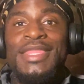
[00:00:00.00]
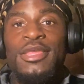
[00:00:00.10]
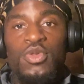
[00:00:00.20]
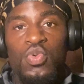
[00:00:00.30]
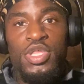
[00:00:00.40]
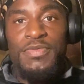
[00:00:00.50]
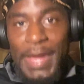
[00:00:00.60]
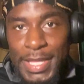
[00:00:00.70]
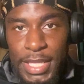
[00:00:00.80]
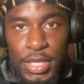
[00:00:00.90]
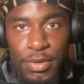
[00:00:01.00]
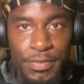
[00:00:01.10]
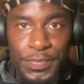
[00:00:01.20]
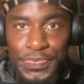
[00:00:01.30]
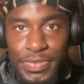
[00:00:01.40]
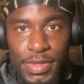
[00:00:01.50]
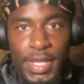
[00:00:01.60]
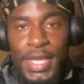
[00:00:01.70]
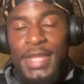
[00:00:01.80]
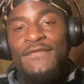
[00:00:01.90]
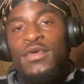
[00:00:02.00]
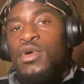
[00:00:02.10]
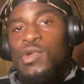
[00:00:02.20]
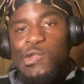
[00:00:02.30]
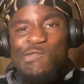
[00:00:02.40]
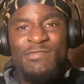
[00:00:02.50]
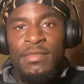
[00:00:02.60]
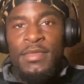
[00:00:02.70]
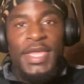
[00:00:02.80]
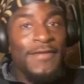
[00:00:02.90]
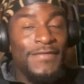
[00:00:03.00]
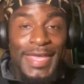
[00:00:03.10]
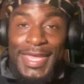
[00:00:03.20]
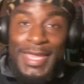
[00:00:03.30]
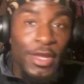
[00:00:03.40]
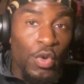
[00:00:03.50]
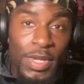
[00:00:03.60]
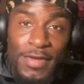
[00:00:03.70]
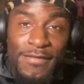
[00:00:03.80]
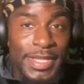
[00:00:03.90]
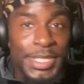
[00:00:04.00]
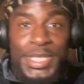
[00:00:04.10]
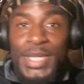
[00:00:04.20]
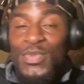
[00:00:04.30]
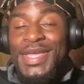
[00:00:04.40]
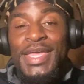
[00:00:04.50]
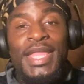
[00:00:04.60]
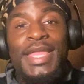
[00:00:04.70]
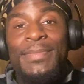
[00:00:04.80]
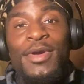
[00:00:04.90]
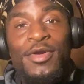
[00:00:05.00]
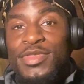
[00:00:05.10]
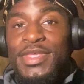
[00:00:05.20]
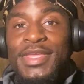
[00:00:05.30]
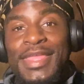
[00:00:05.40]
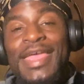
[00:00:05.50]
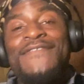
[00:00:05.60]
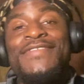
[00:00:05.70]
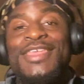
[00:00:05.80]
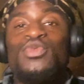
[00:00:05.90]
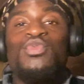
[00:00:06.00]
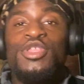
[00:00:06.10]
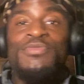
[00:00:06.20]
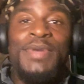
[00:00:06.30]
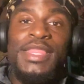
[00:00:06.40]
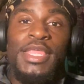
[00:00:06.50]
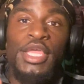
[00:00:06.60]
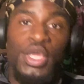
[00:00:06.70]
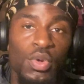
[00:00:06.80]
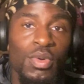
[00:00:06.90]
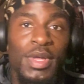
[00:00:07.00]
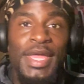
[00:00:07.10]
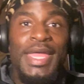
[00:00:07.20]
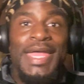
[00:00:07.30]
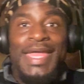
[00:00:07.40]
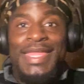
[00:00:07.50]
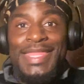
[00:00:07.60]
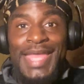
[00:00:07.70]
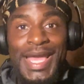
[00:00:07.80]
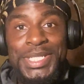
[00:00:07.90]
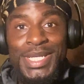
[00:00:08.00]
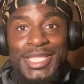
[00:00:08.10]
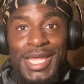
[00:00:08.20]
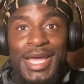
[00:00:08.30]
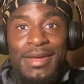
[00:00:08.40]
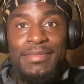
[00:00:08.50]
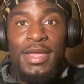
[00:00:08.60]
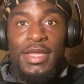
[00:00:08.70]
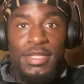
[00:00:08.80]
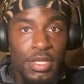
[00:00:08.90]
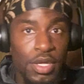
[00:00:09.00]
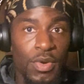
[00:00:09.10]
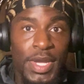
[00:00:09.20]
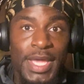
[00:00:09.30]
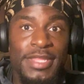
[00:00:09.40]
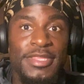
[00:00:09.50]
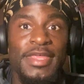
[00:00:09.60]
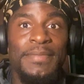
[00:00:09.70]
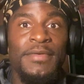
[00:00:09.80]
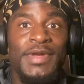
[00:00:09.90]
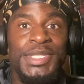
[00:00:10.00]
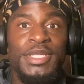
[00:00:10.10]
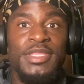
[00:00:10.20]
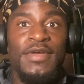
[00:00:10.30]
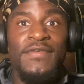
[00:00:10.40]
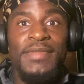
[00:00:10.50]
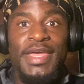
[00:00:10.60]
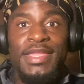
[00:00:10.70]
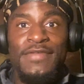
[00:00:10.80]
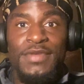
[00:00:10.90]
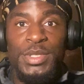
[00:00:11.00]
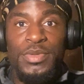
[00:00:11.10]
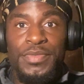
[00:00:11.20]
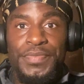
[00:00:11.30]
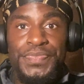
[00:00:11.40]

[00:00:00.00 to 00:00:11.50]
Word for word: disrespecting you. And of course, if you in a relationship with any person and they disrespecting you, that's your time to go ahead and separate yourself from that individual.